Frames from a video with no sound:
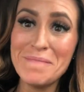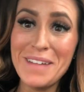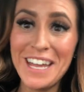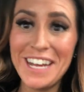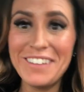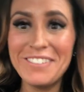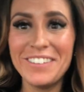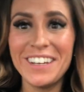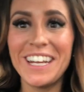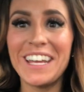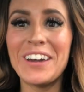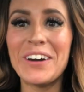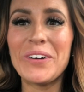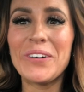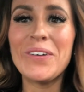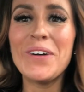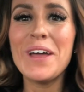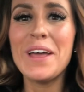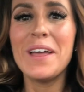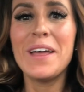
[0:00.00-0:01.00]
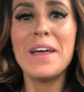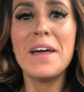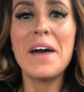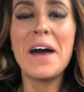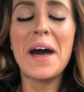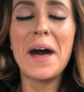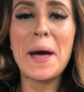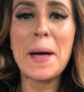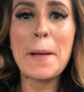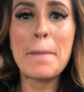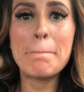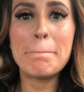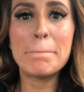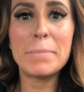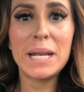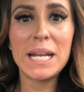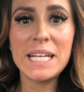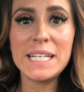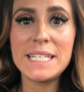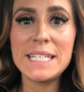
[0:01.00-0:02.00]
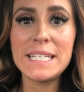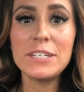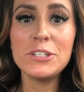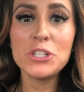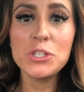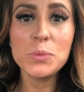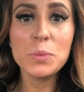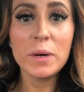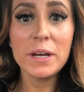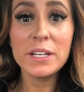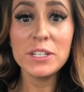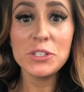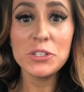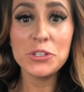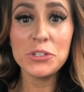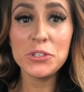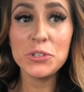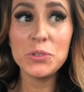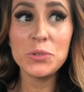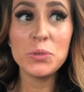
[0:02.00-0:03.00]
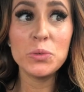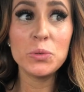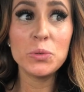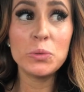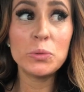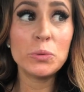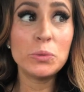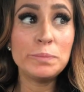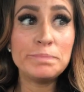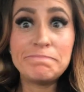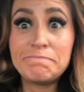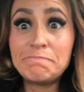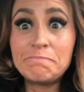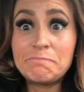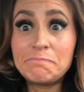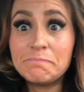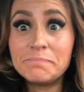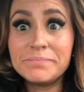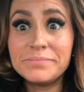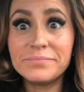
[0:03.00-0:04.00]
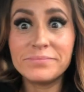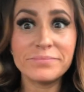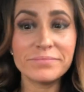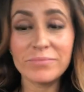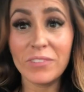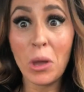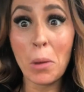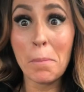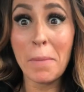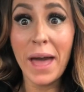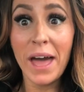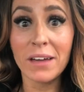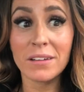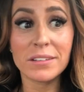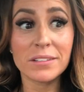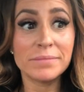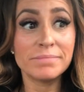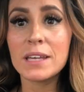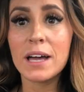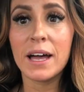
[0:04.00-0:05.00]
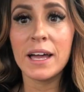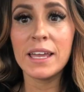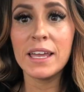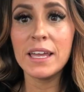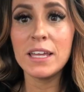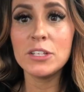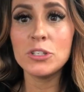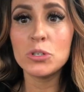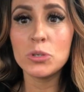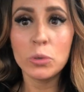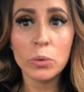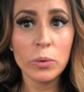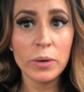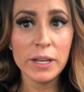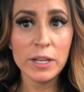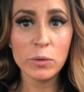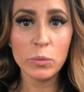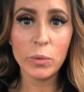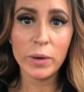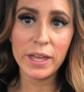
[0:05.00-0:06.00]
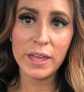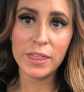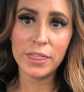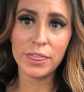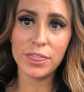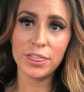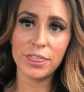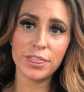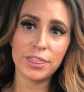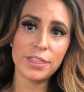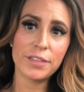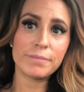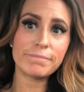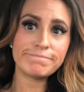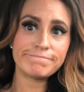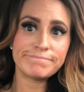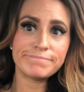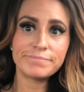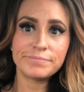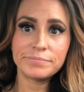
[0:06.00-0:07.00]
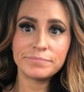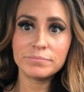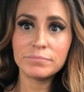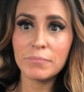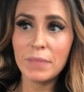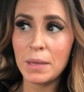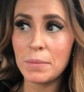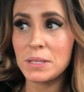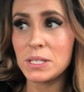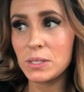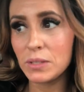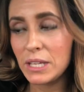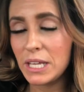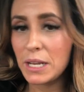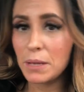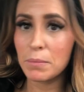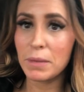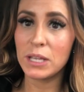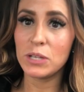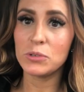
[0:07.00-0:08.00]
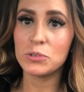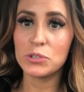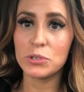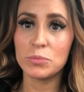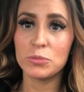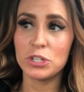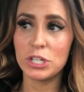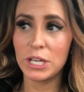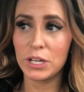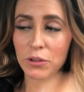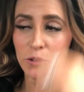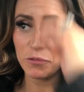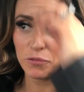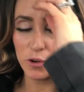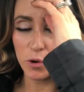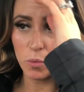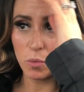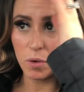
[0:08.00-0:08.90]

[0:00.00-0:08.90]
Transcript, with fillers: made a video um, but I did just want to come back I had toyed with maybe deleting my YouTube channel for a